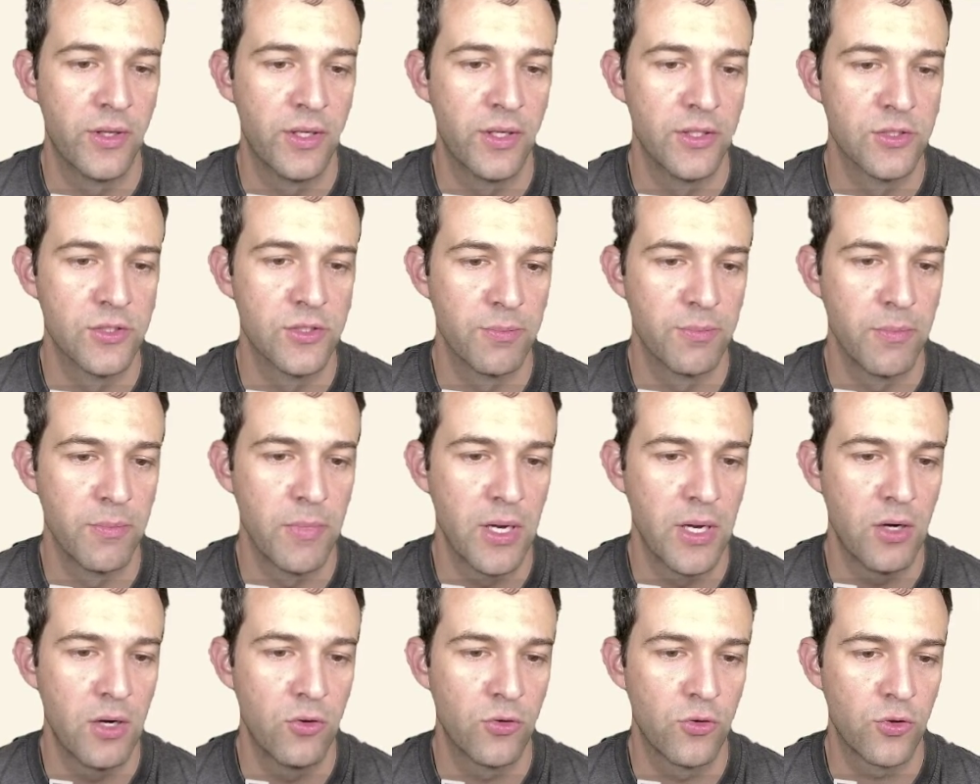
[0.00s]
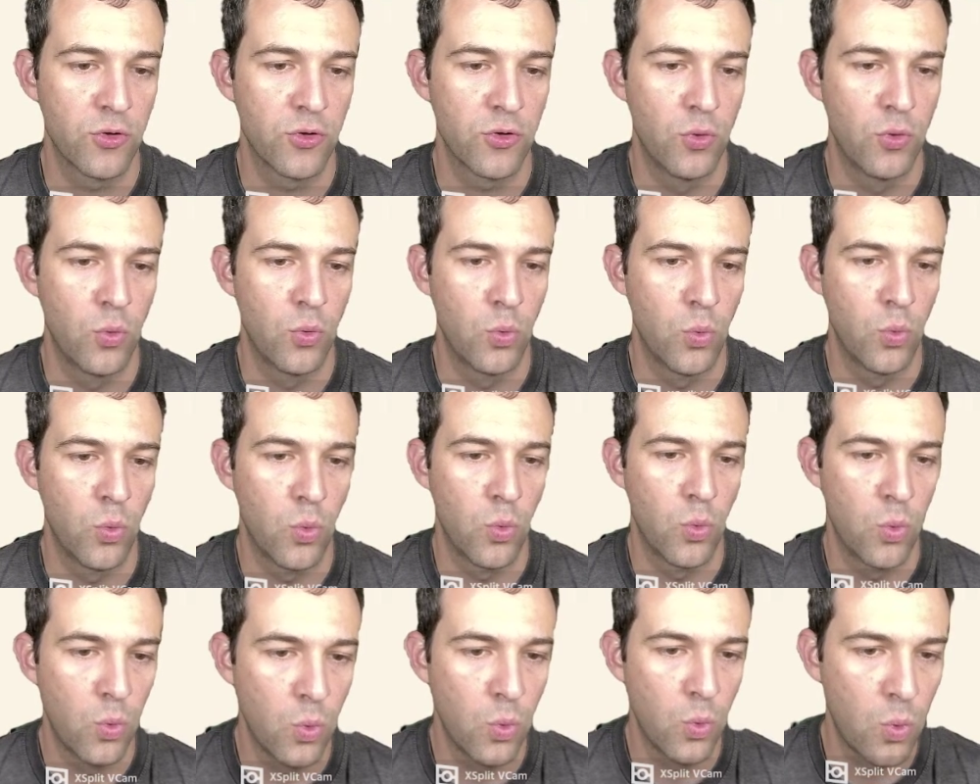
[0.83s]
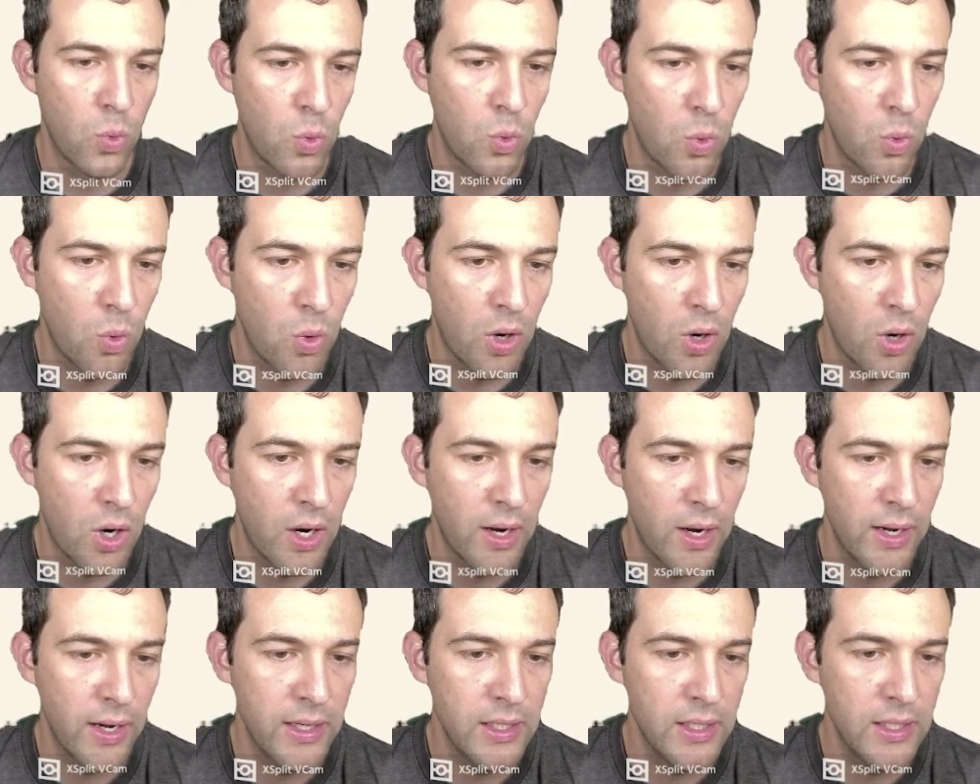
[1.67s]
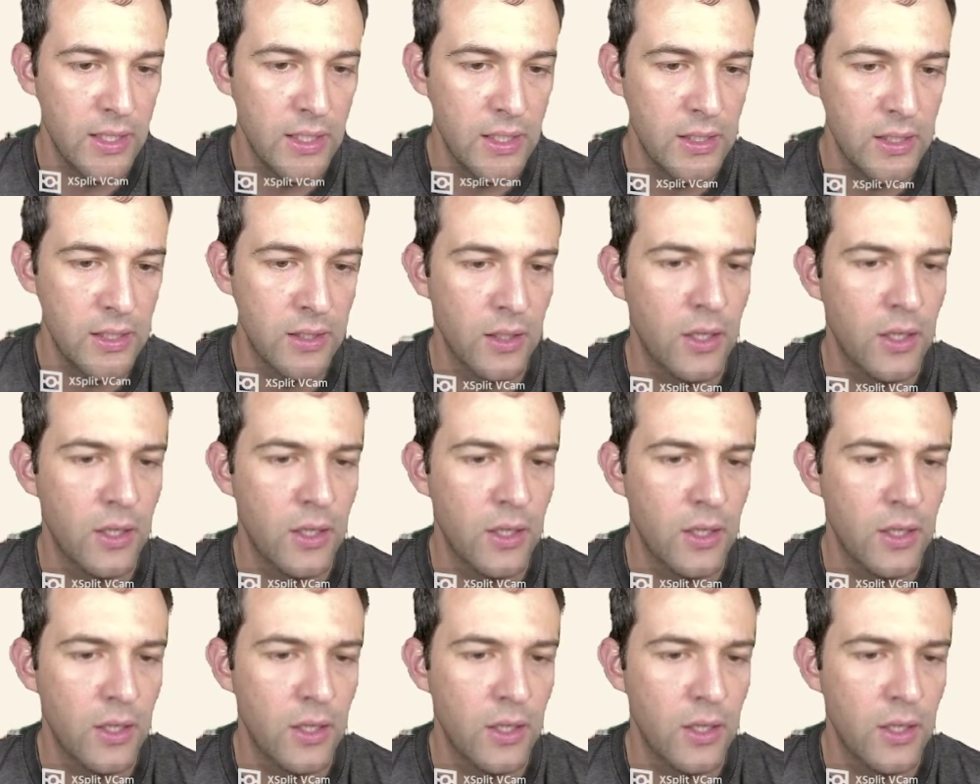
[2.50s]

is Mount Waialeale